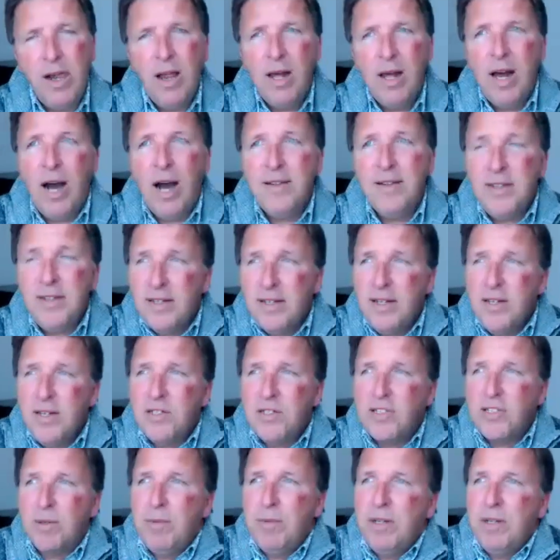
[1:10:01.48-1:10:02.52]
I think it
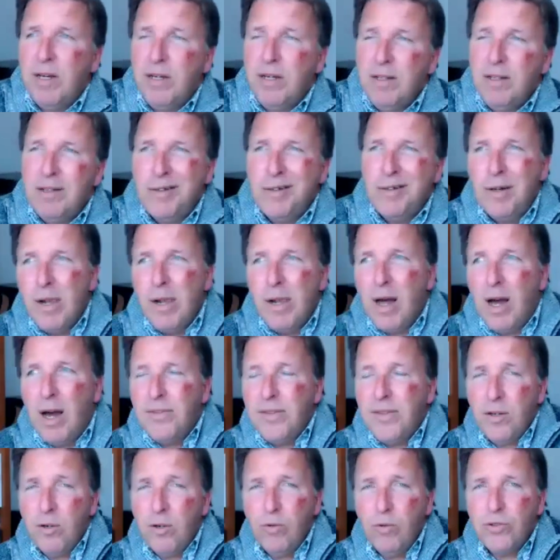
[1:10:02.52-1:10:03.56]
is. I mean, I, I
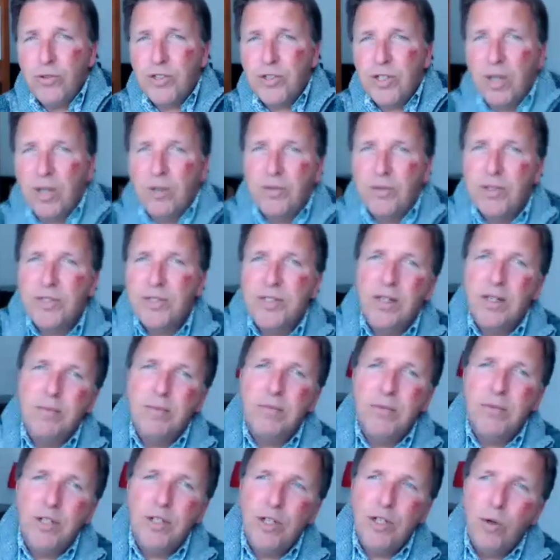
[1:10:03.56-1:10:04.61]
think also that,
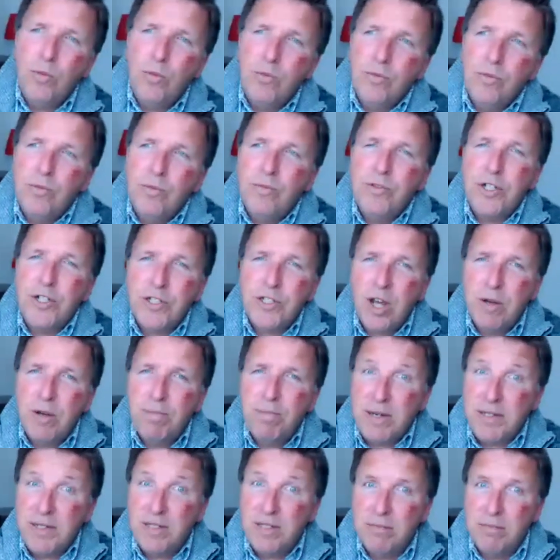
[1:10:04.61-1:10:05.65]
um, you know, just going
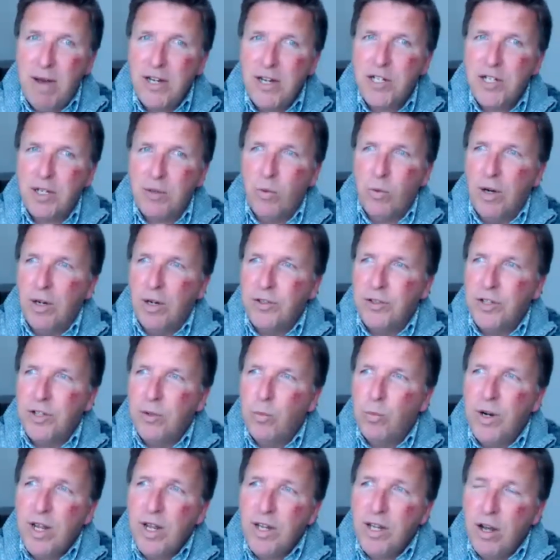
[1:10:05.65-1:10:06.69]
back to the magic world, you know,
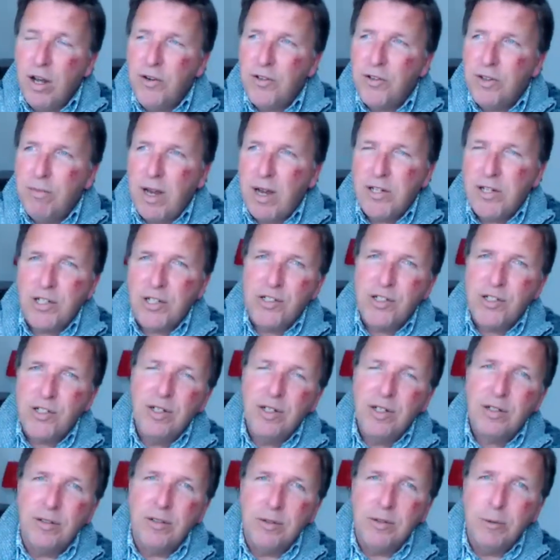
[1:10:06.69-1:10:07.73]
when I go to the magic
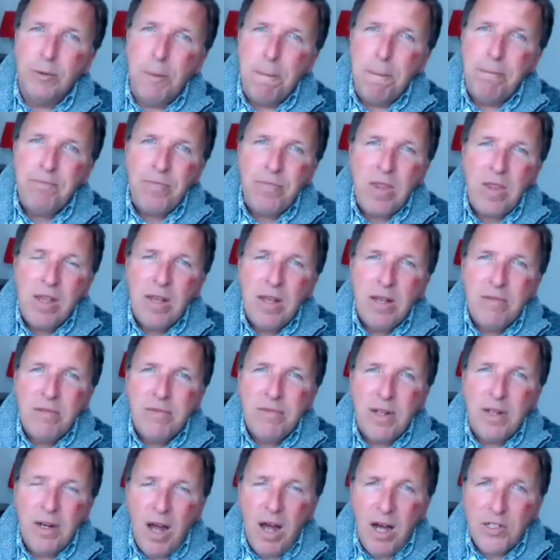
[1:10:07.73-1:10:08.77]
circle, the
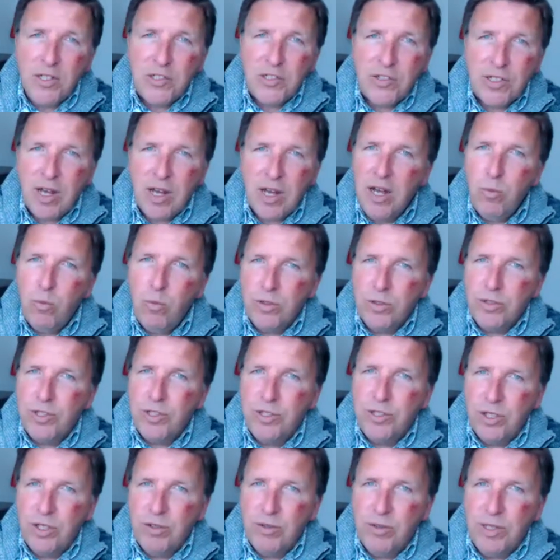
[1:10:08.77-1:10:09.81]
last thing I want to
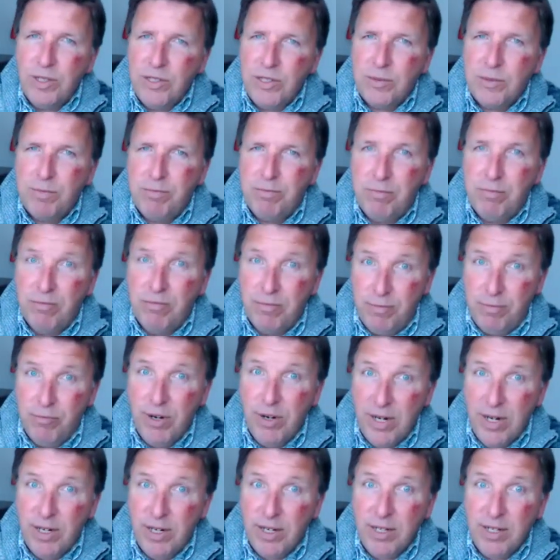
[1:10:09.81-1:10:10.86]
do is
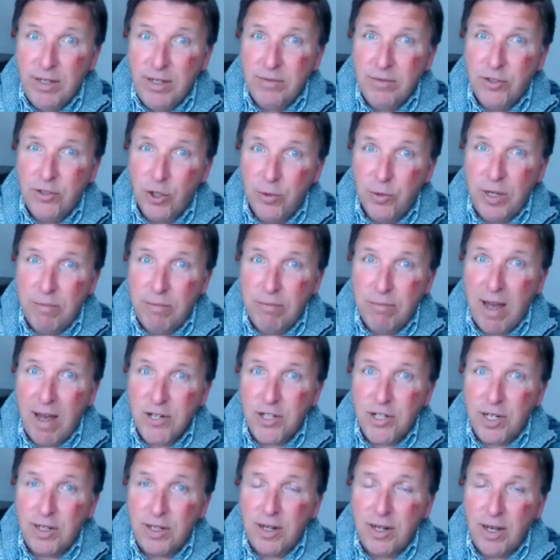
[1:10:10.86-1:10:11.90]
really doing
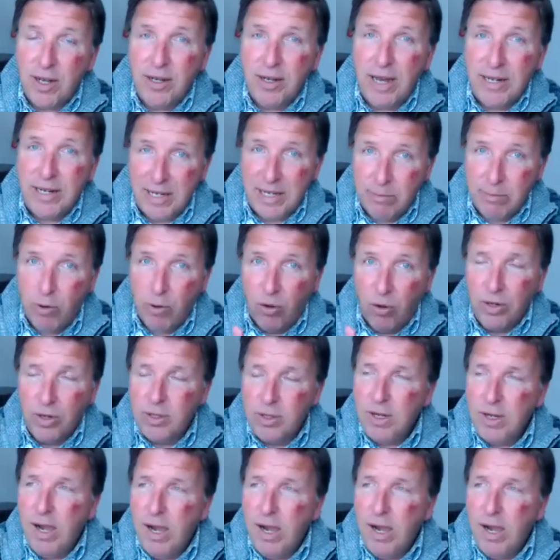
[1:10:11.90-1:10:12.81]
magic uh, anymore.